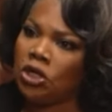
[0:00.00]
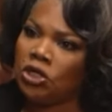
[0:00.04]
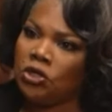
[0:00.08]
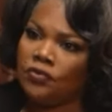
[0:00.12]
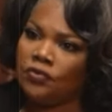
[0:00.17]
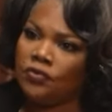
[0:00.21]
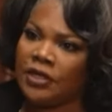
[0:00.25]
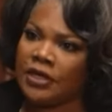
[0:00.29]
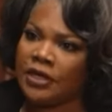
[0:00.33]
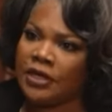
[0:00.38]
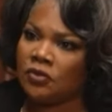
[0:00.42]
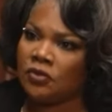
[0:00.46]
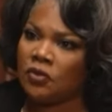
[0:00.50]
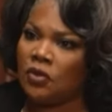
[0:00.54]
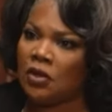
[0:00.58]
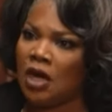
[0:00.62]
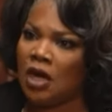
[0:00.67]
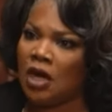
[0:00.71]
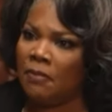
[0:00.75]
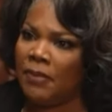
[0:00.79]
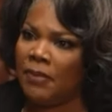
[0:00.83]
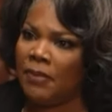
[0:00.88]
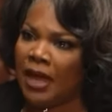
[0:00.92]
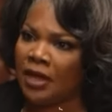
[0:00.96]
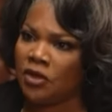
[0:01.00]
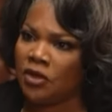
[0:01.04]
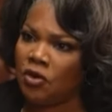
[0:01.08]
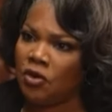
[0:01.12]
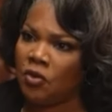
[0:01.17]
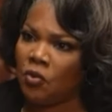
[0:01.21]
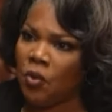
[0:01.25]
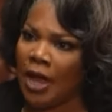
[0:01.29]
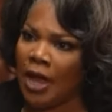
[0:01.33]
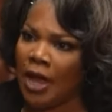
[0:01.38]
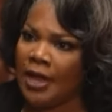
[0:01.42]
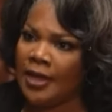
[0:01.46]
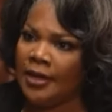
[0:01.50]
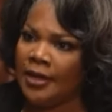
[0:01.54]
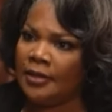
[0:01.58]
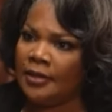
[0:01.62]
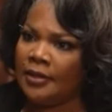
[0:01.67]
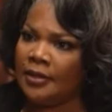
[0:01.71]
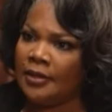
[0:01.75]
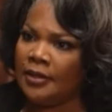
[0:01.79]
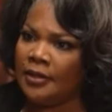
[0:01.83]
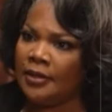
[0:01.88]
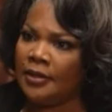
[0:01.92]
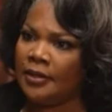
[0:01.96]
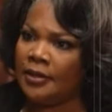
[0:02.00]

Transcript: what do you think is going to come back your way?